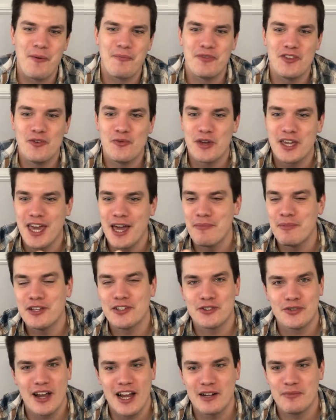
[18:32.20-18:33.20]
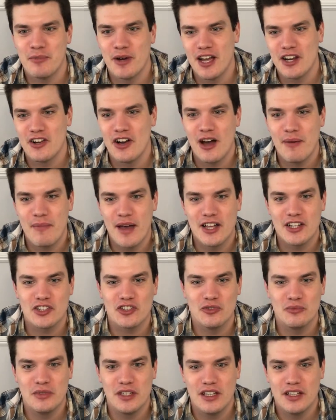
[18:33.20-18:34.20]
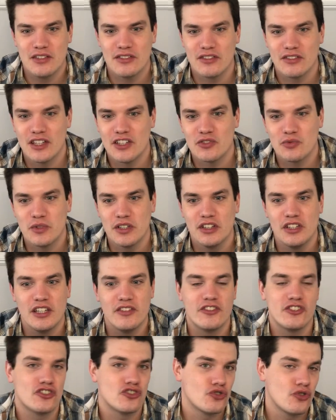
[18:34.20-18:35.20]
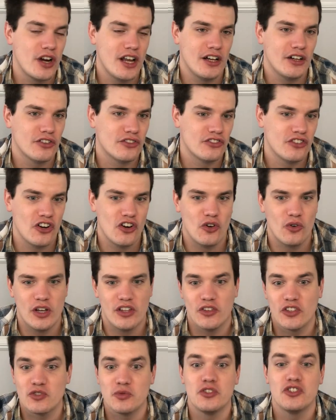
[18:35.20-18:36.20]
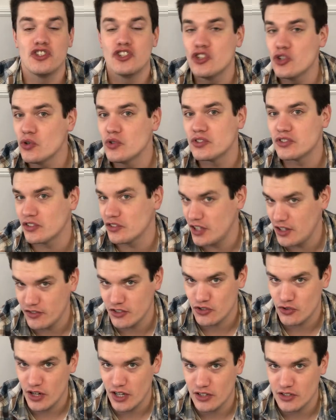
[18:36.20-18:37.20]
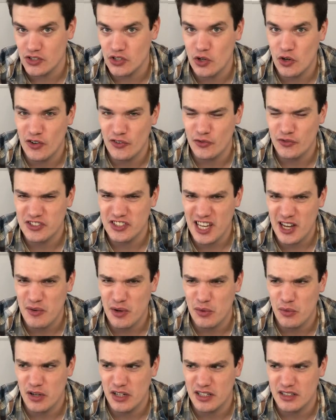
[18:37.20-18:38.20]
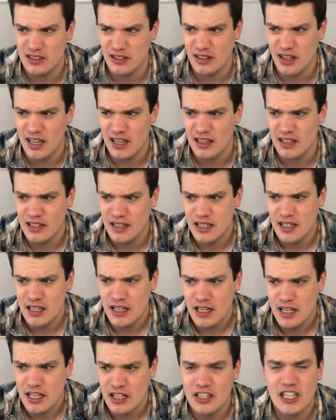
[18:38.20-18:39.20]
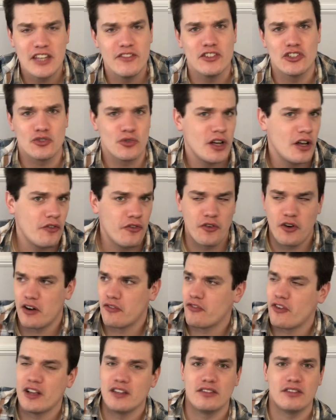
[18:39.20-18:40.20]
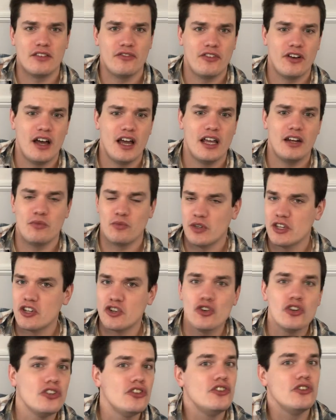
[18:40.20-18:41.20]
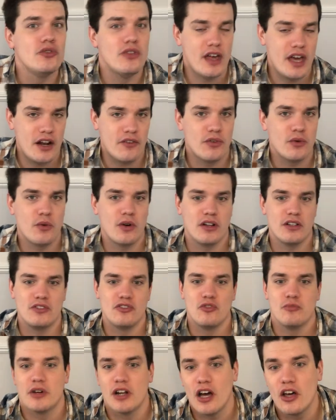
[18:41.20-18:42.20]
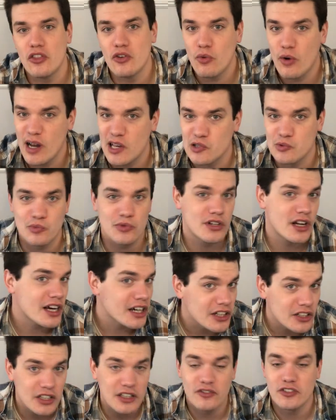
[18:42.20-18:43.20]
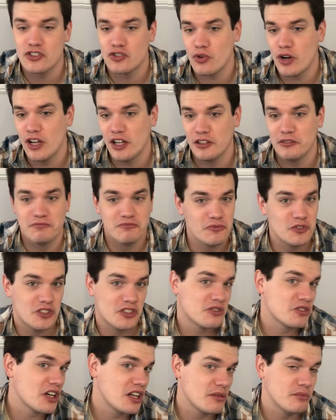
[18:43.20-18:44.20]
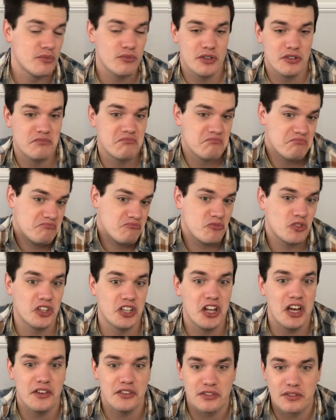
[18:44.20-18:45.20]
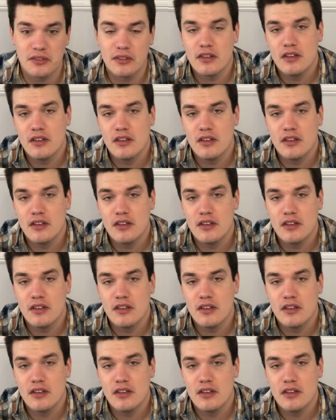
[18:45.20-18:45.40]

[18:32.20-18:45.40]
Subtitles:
We can't be tracked by non-magical means unless we leave a trail, unless we choose to leave a trail. So if, say, we wanted to leave a trail for our friends to find, we could do that if we wanted to, but otherwise we're not going to leave a trail, which is kind of really nice.